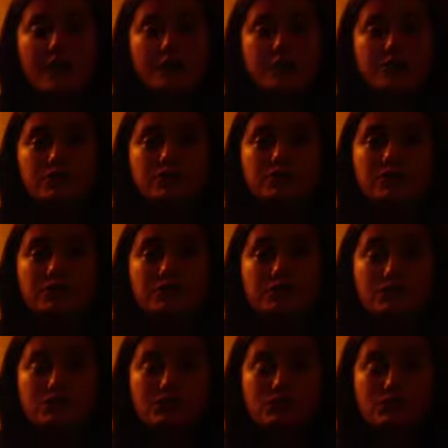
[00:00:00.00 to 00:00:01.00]
tutors a
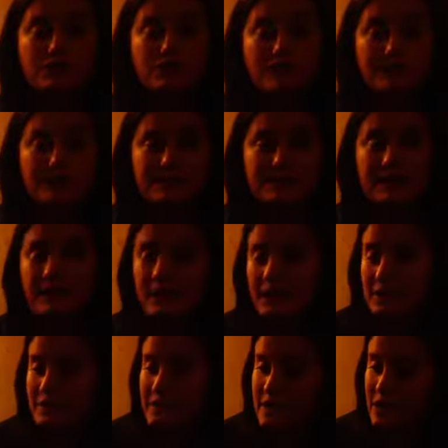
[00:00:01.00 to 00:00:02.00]
student that's in need
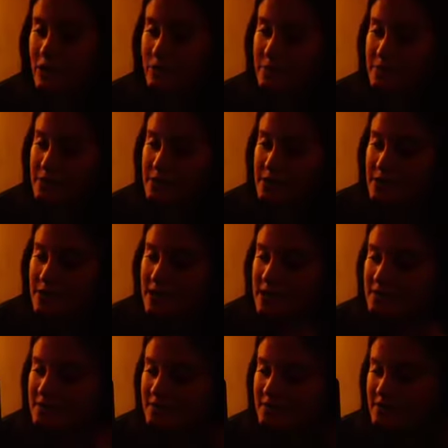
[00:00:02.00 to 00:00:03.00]
of help.
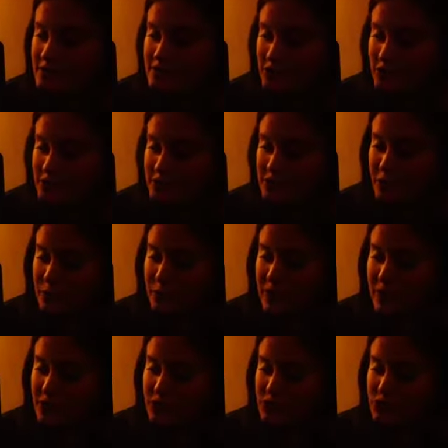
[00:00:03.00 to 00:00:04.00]
And then there's also
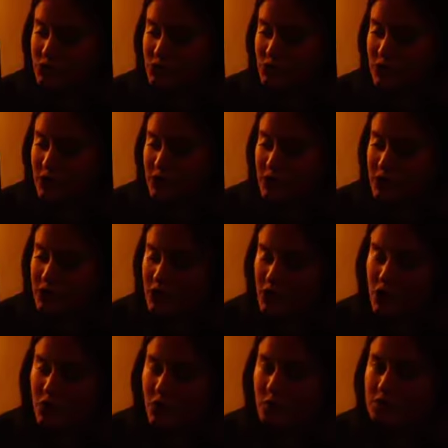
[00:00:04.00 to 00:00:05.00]
peer tutoring,
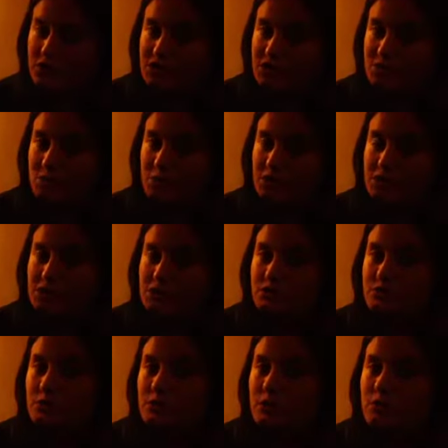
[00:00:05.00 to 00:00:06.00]
which is one
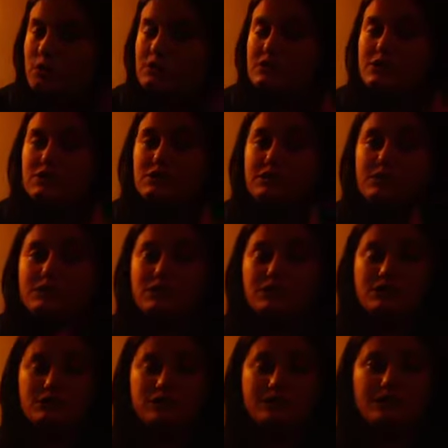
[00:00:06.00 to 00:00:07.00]
student
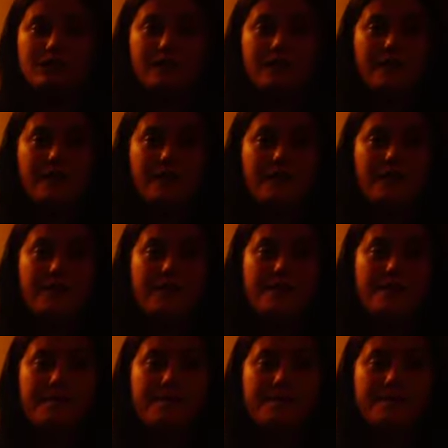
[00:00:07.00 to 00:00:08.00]
teaches another,
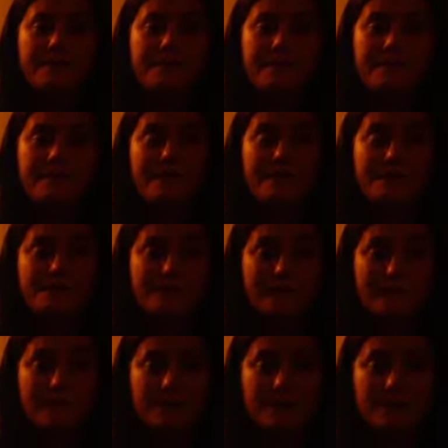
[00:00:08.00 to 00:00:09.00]
maybe in the
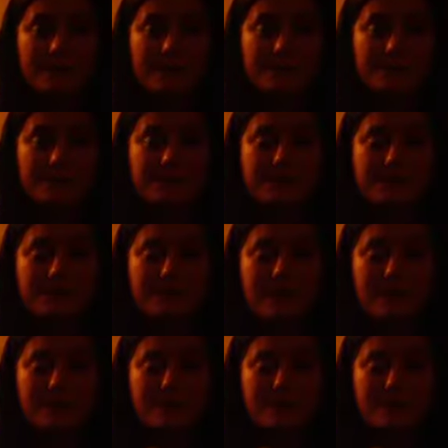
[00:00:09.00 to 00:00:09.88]
same class or in the same